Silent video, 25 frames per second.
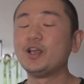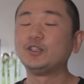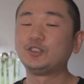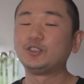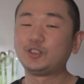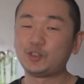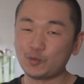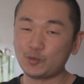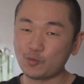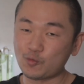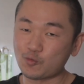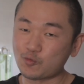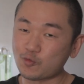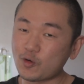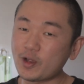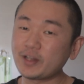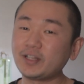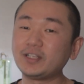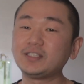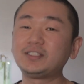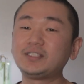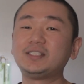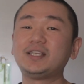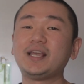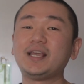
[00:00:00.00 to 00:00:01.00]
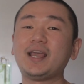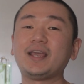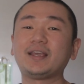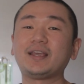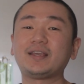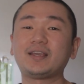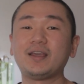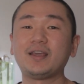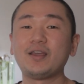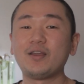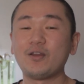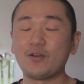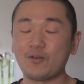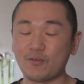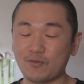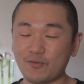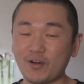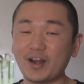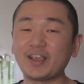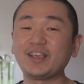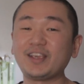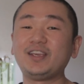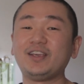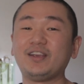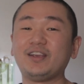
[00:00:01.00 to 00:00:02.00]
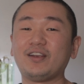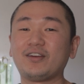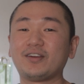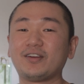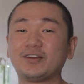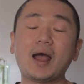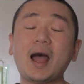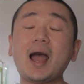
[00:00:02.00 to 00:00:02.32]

to run this tank right here.